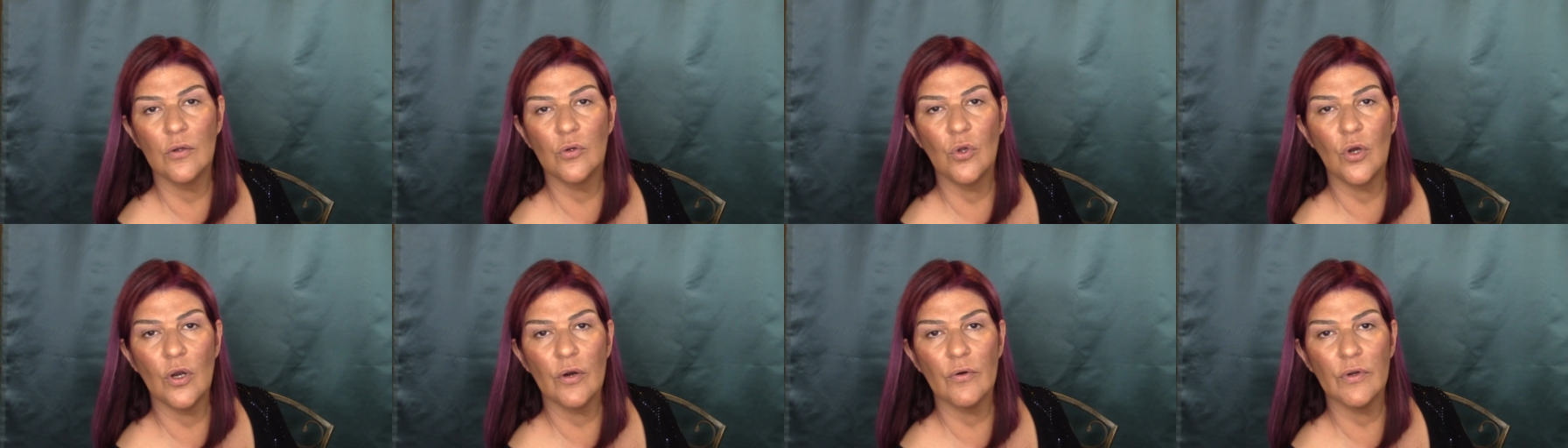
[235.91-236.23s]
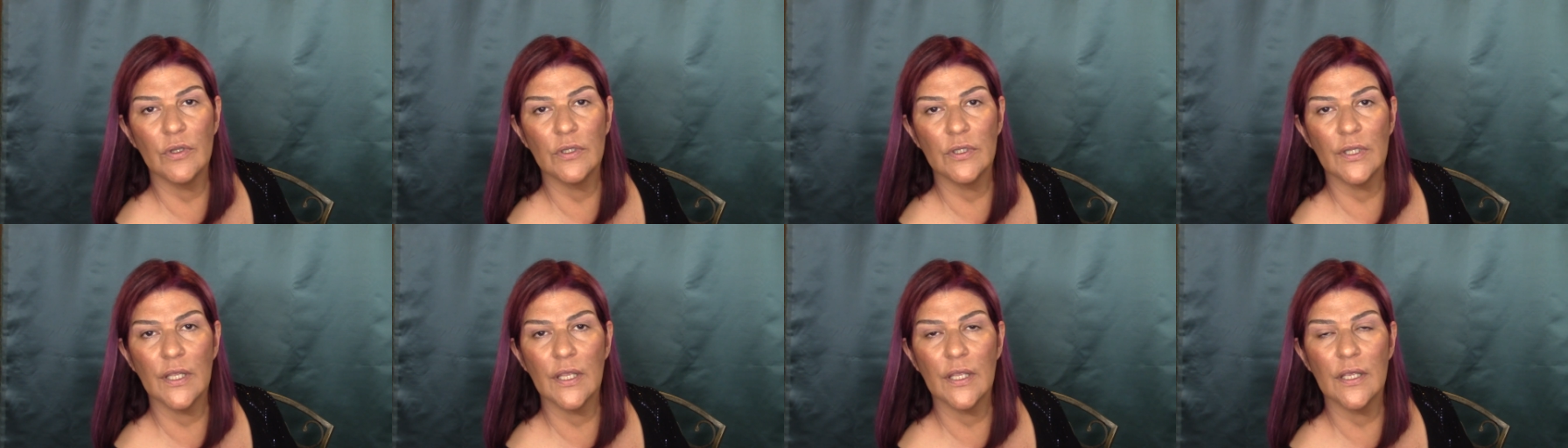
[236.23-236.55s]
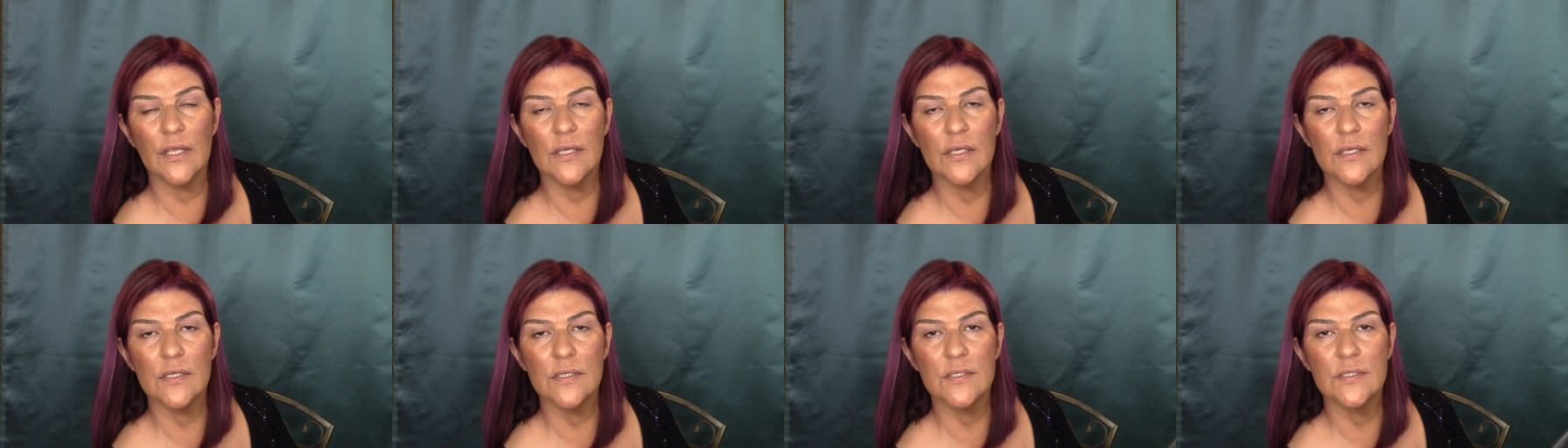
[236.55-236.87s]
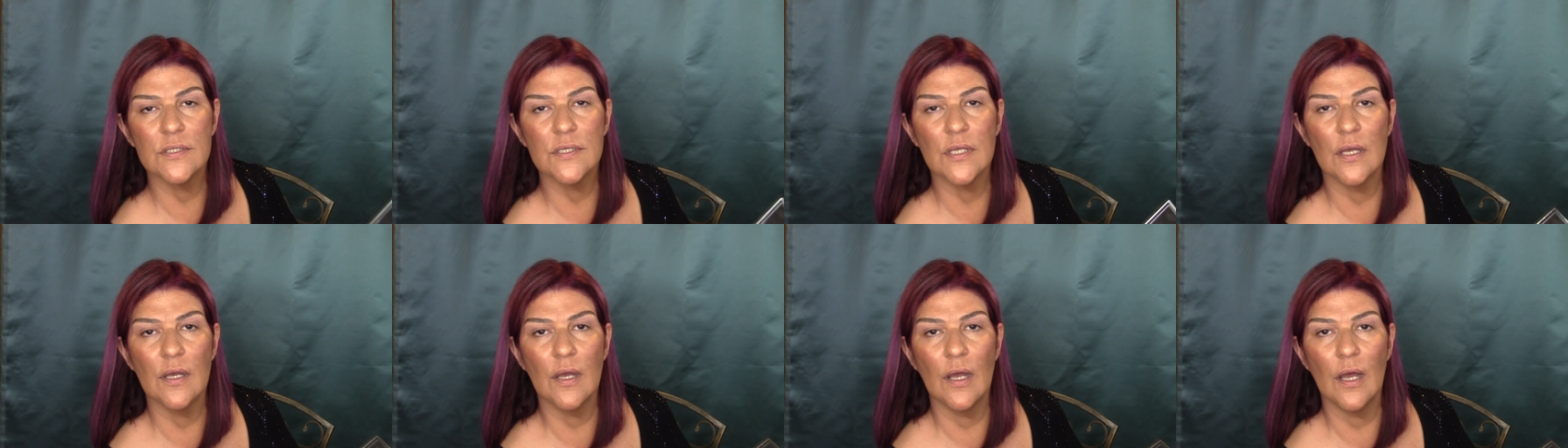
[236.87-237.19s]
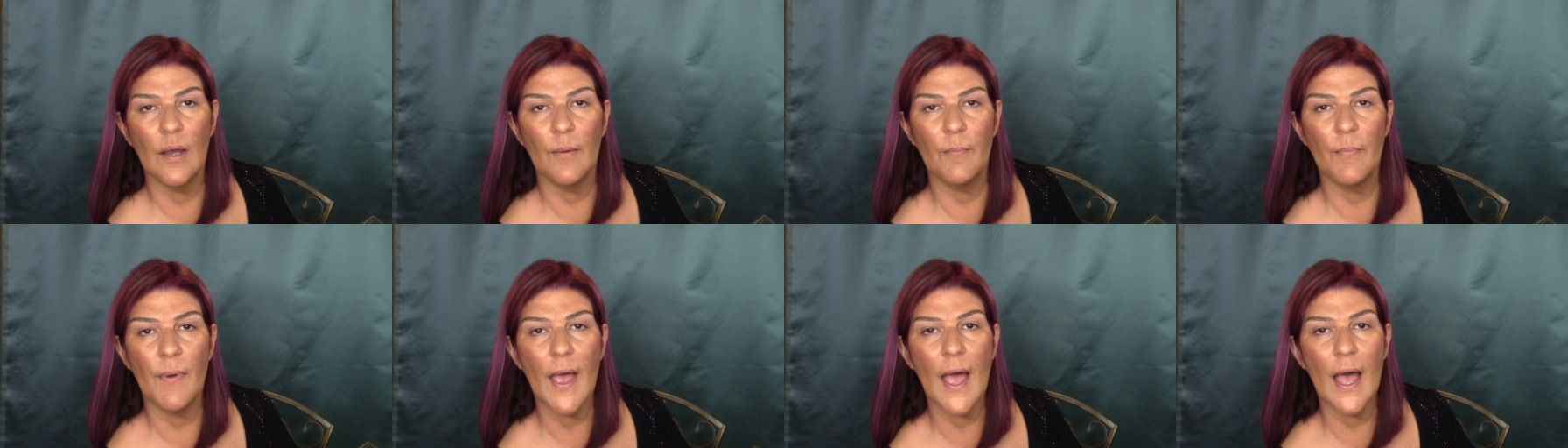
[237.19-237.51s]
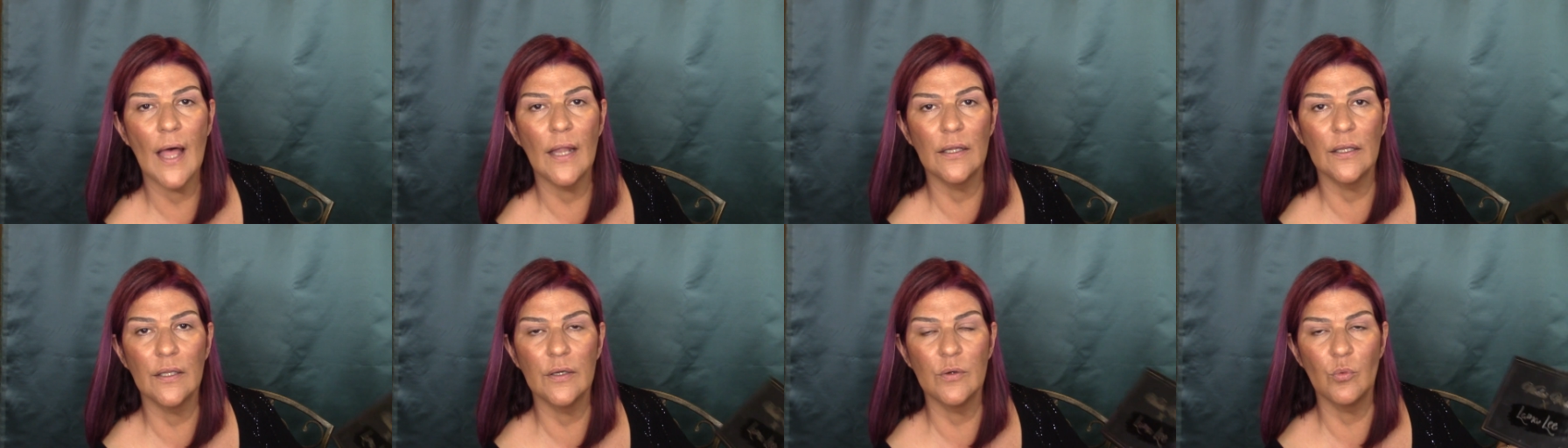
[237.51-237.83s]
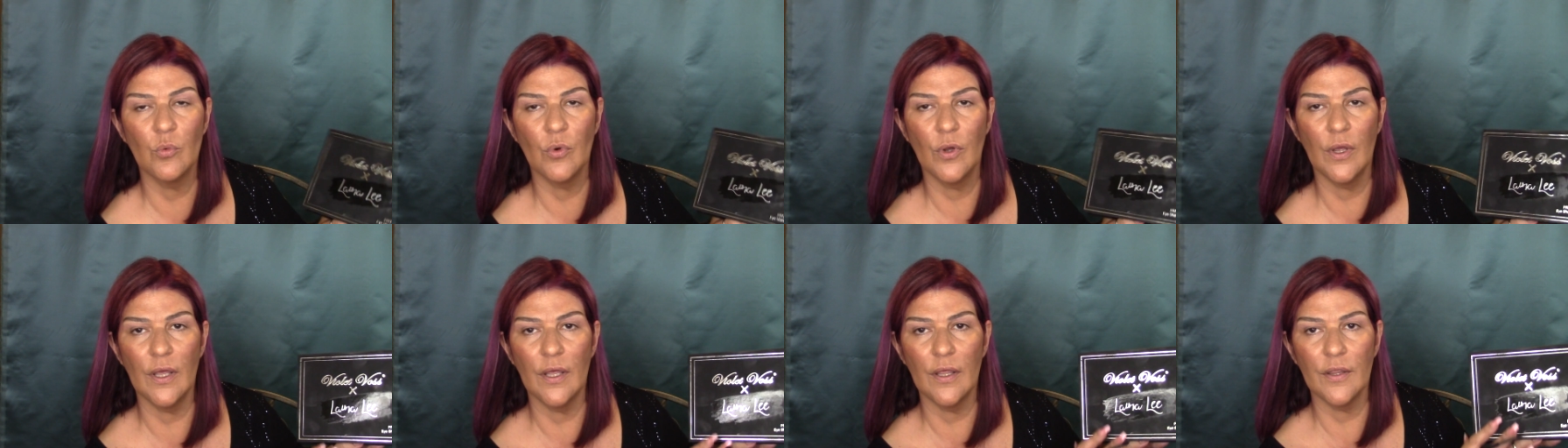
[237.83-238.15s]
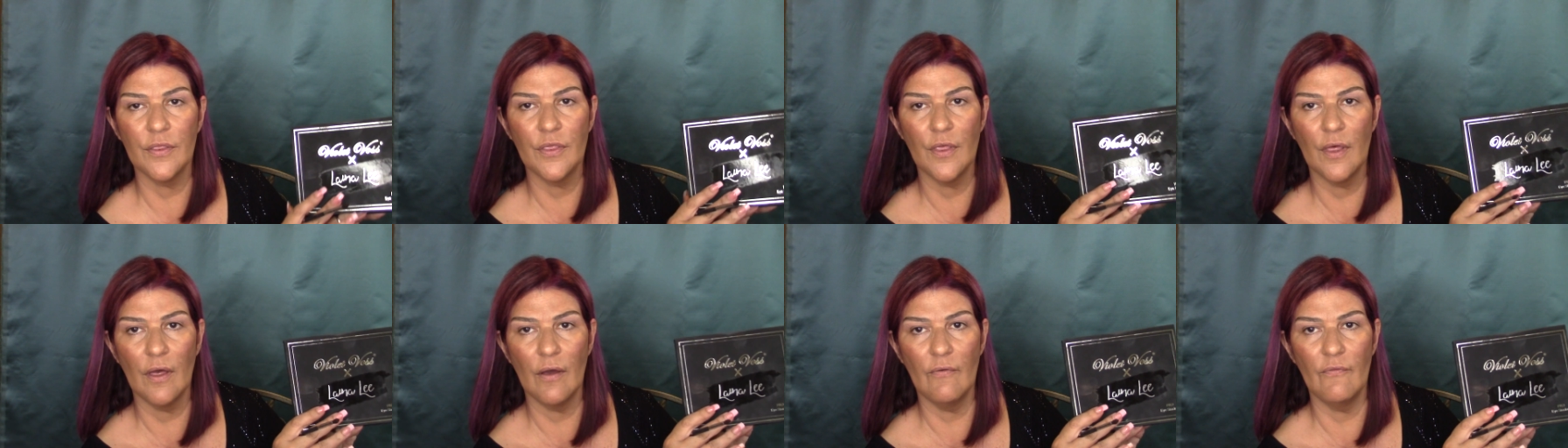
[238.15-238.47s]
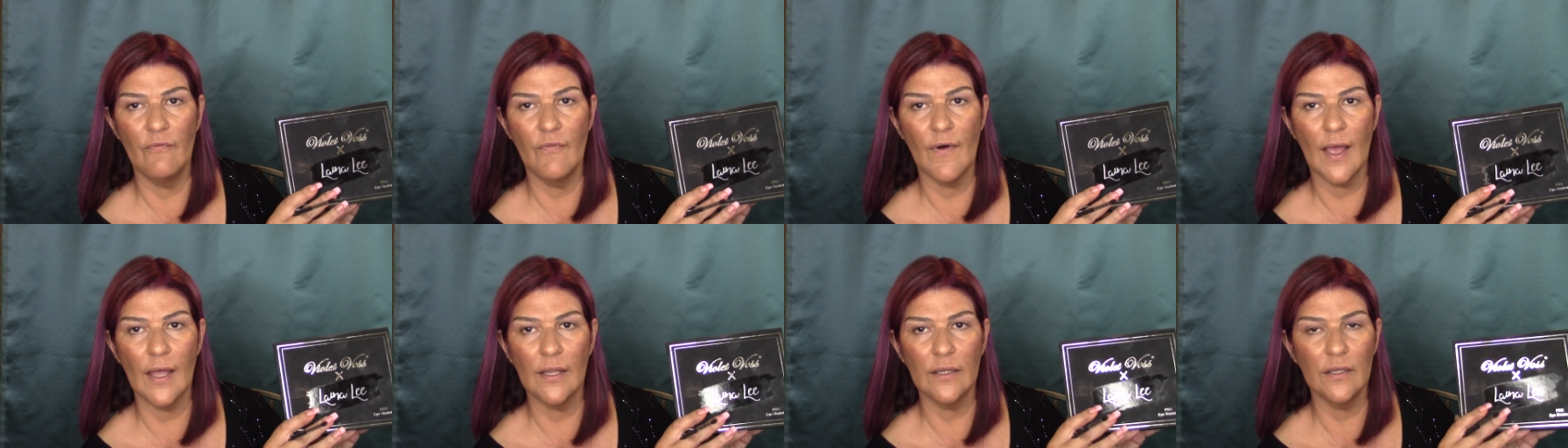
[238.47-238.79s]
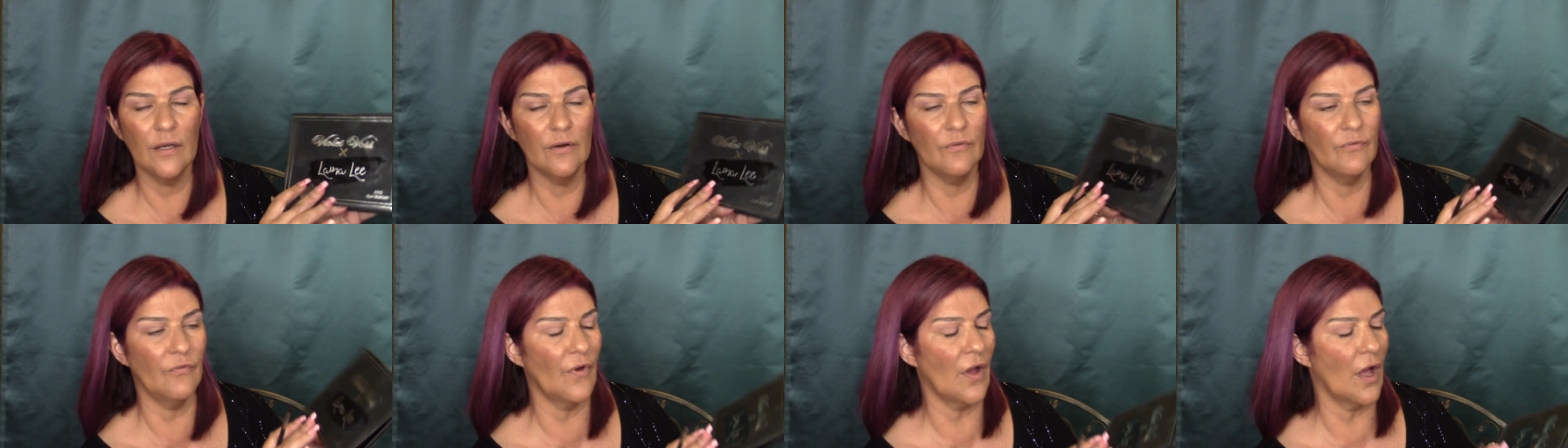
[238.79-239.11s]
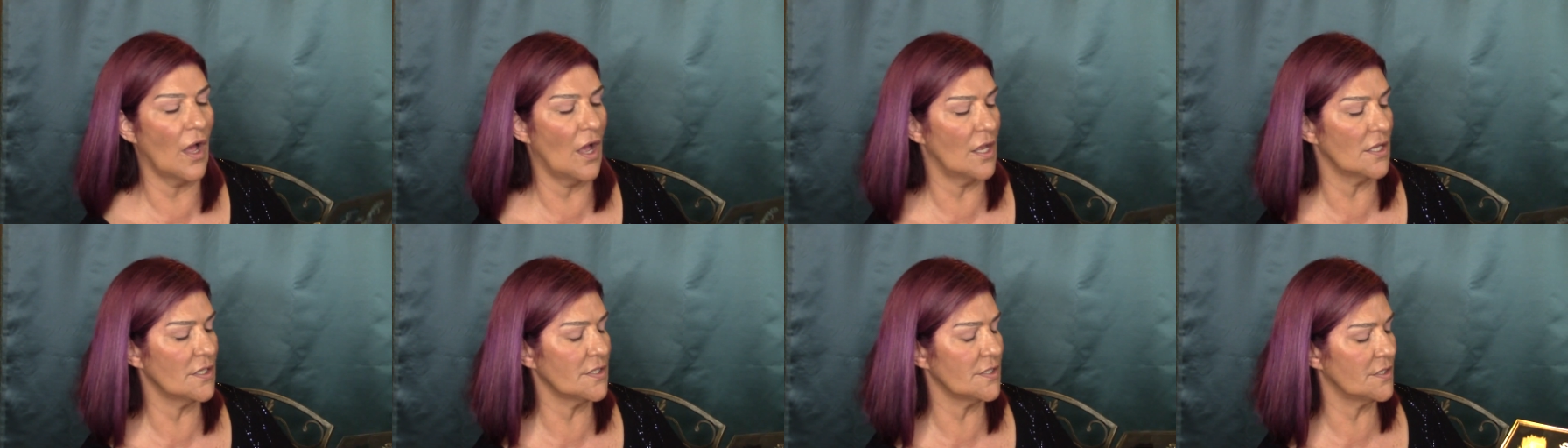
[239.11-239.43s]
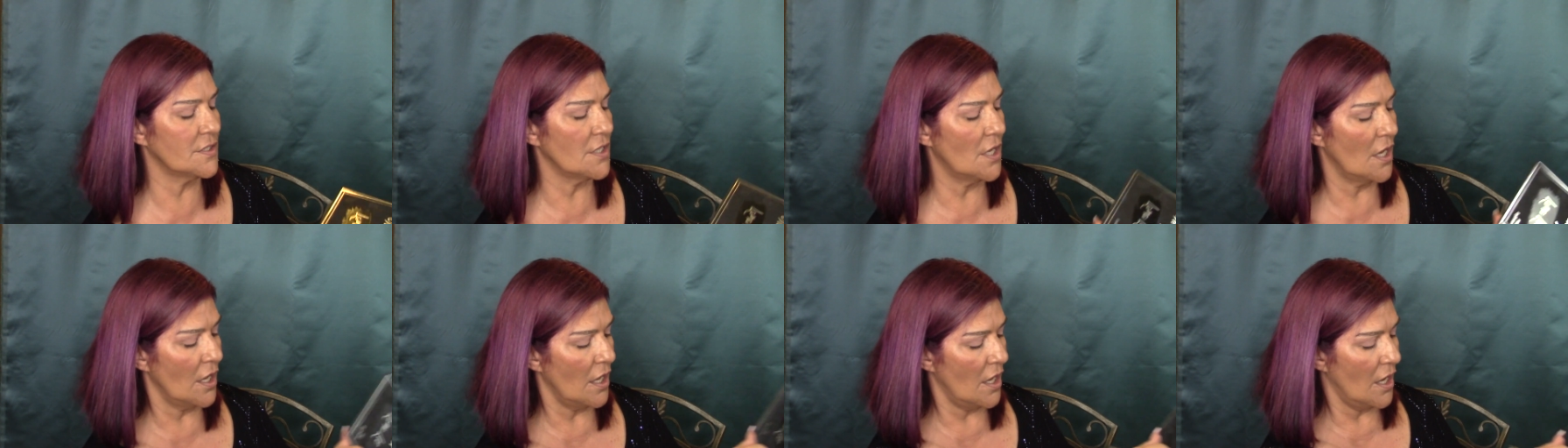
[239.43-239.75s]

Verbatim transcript: Laura Lee's uh, palette with Violet Voss